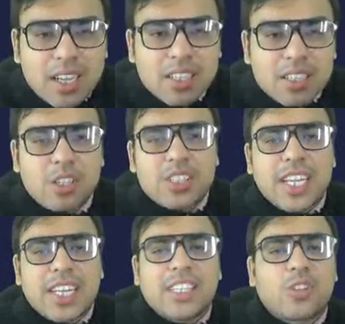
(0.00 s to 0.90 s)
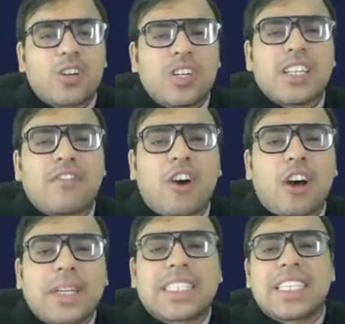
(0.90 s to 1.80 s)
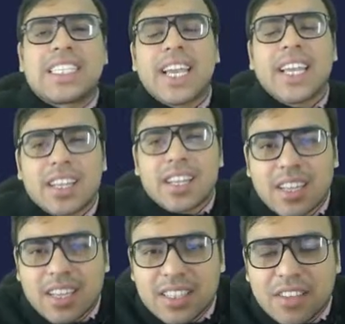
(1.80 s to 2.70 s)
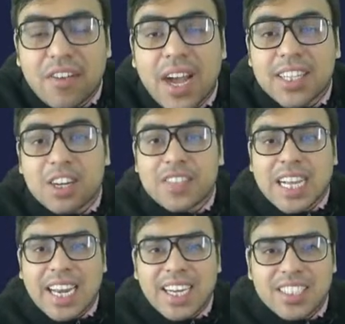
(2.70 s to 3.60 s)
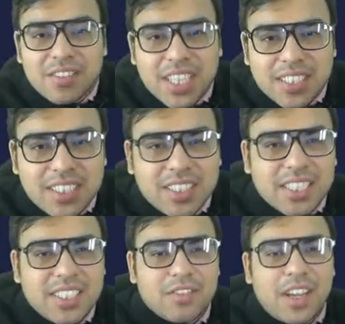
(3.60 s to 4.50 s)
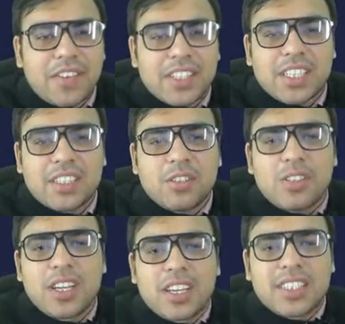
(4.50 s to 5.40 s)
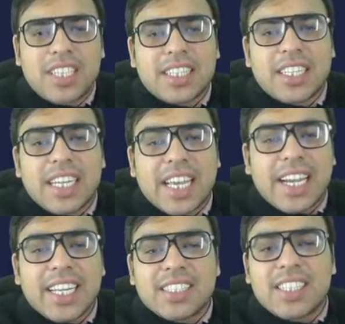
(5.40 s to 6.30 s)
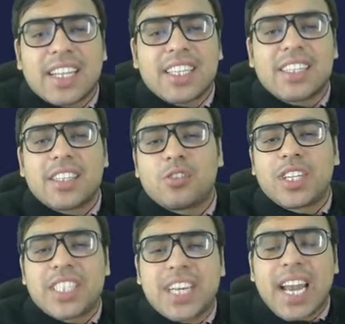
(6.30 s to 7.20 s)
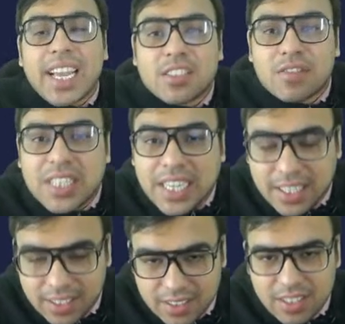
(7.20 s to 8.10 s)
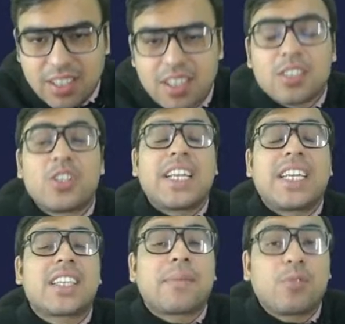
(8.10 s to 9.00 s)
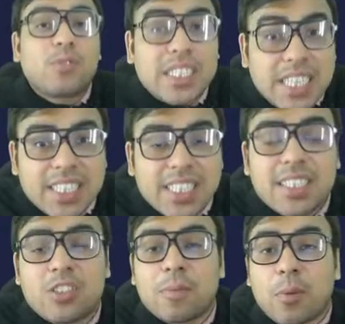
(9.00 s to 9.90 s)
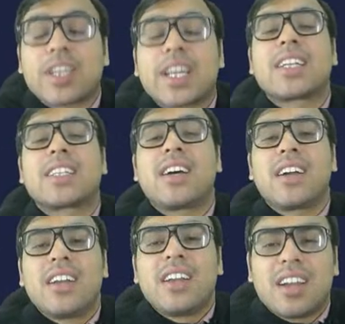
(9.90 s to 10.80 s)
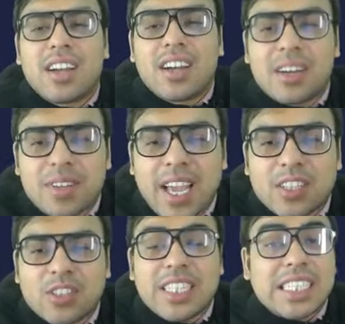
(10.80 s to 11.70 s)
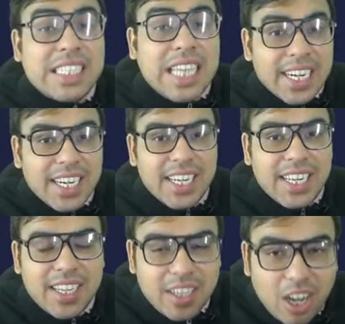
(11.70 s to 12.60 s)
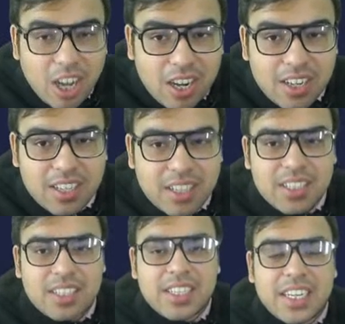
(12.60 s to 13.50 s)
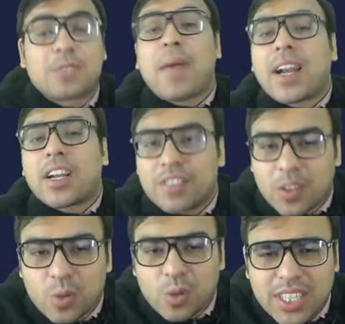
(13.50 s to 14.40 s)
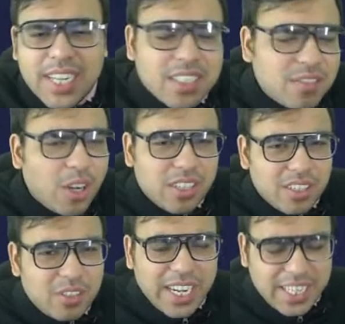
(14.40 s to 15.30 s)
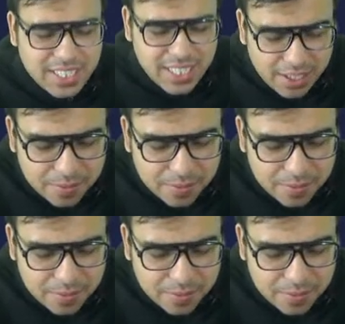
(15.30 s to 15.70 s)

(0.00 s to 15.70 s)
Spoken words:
So then he is quoting the former CJI, the father of the current Chief Justice, Justice Y.V. Chandrachud, said that the greatest danger in the judiciary lies within. So it is up to the judges to protect the actually the sanctity or the respect of the court. That is what you can understand.